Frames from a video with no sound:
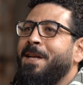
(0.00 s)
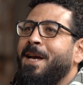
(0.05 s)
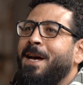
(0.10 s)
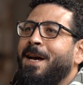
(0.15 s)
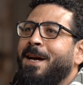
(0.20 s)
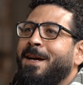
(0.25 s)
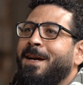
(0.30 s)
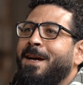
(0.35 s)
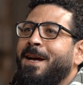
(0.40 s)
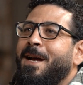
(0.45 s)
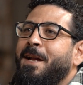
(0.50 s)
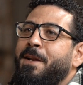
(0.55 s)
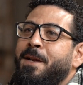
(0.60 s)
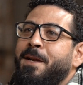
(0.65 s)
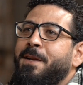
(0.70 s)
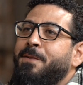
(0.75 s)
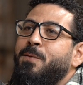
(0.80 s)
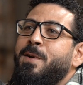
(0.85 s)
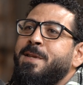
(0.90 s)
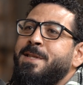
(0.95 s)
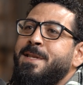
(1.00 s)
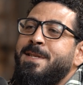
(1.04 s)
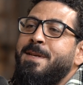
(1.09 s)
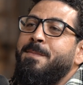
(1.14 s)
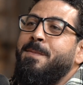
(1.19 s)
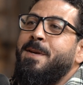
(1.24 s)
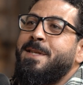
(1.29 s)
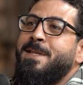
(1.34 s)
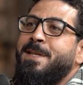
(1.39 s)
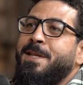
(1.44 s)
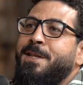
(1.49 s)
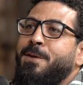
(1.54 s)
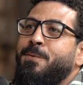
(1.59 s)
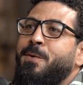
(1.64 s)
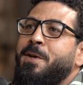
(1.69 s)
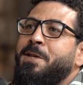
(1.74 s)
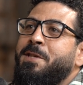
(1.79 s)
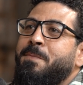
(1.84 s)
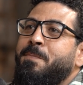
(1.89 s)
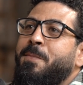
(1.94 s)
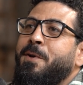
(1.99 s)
Yeah, and it was a similar situation